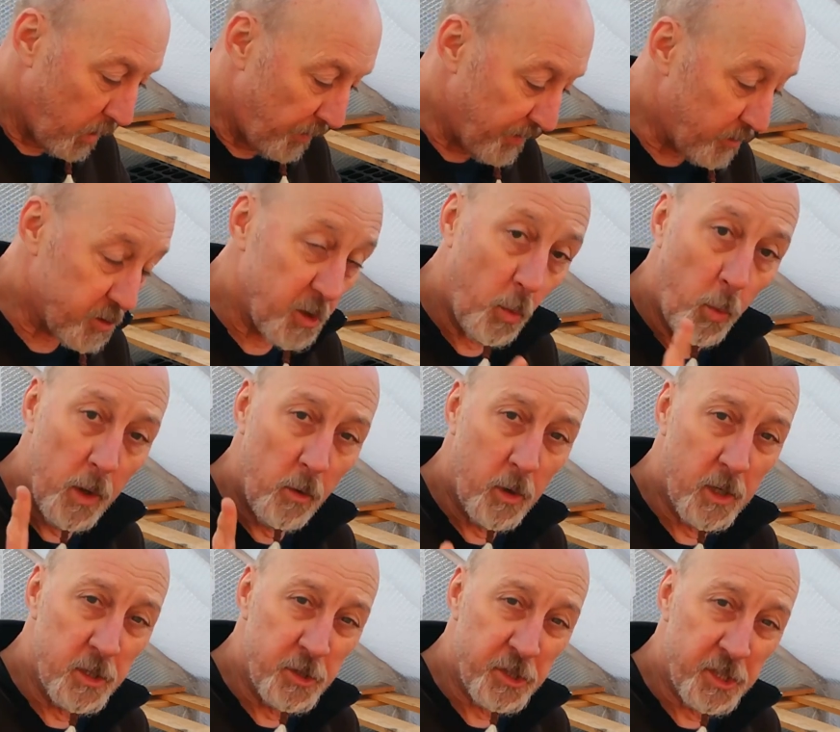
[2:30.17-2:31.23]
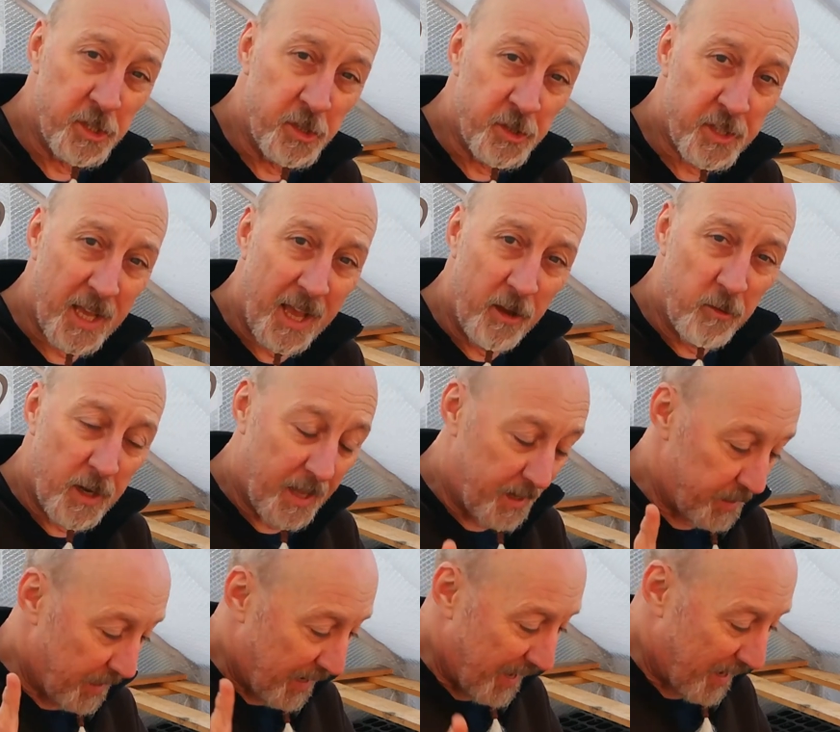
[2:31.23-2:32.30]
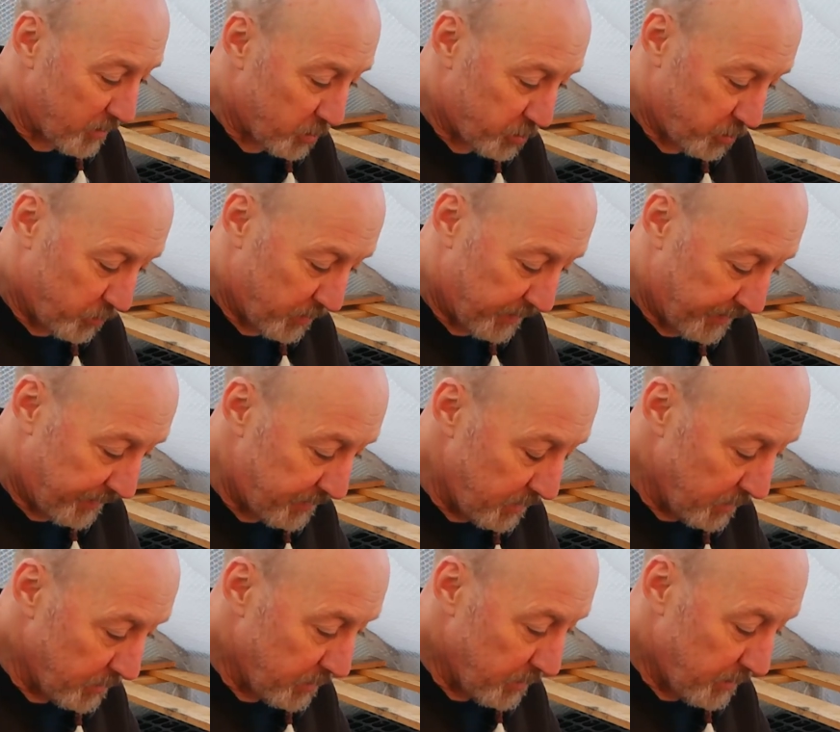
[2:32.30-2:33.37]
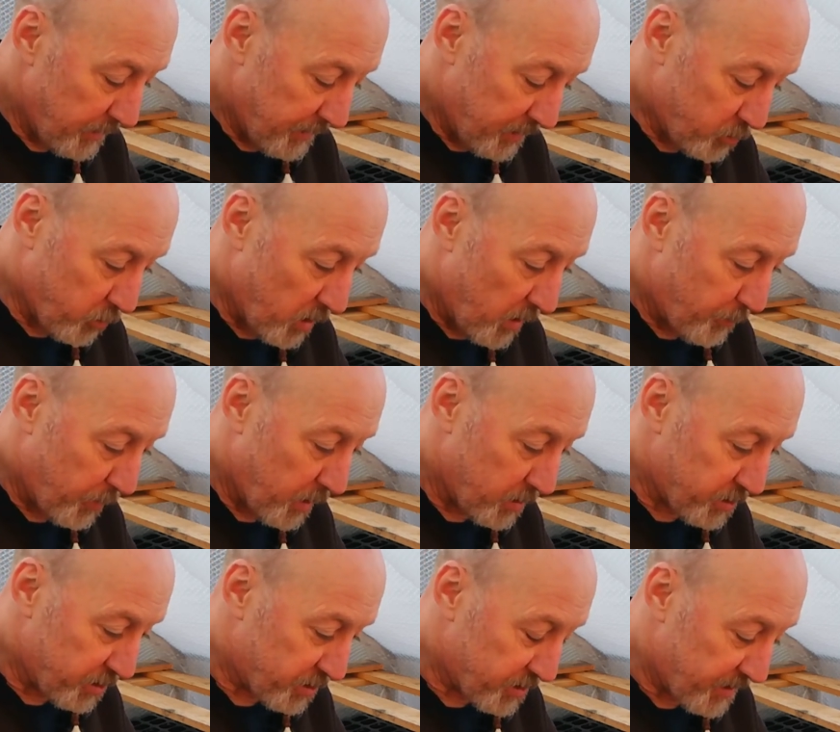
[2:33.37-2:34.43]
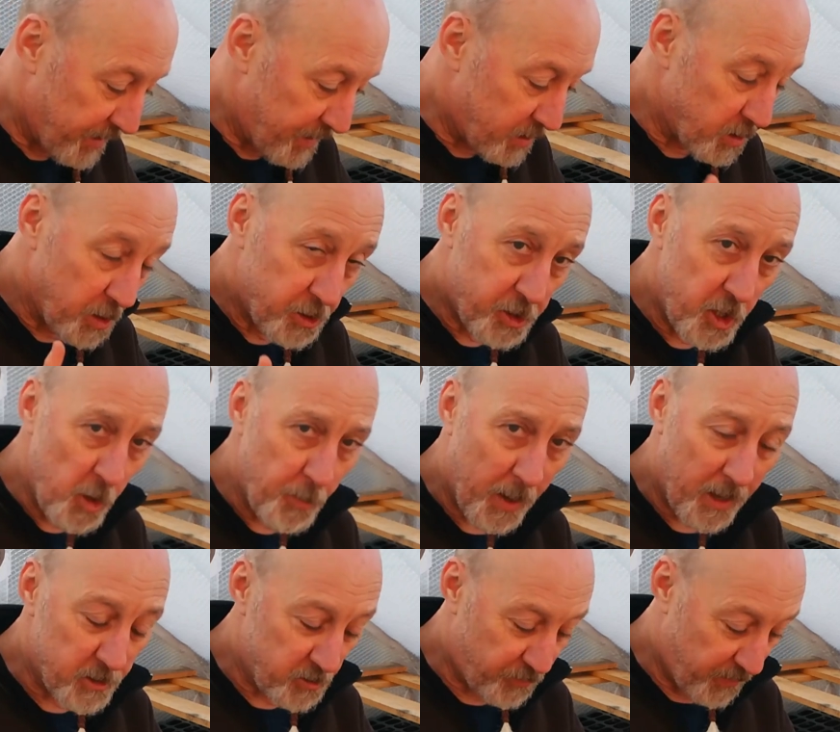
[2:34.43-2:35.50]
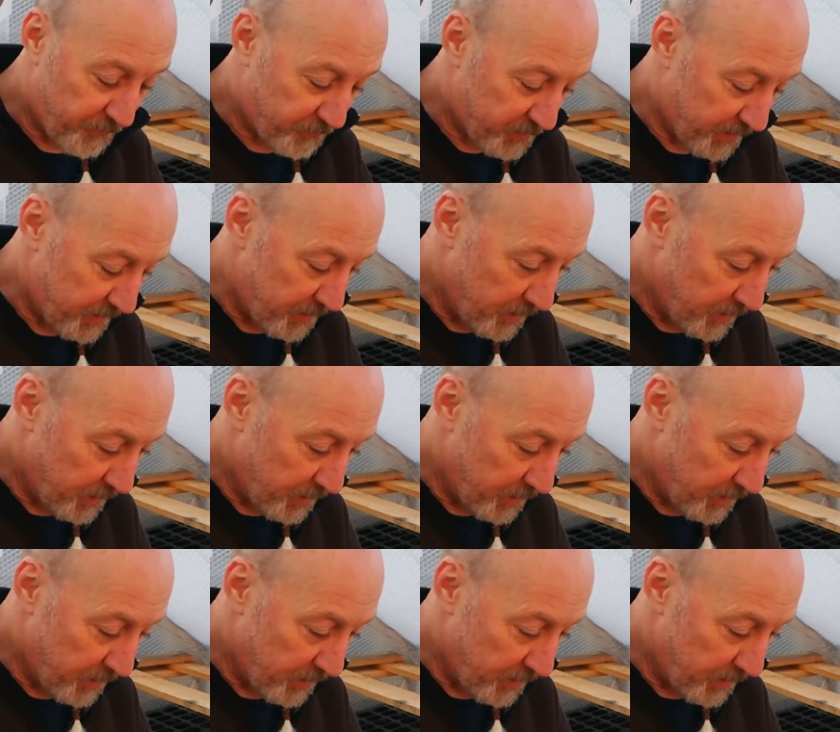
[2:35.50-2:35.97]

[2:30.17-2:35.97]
think it was a Wilkinson's outlet actually, is where I purchased these. £2.50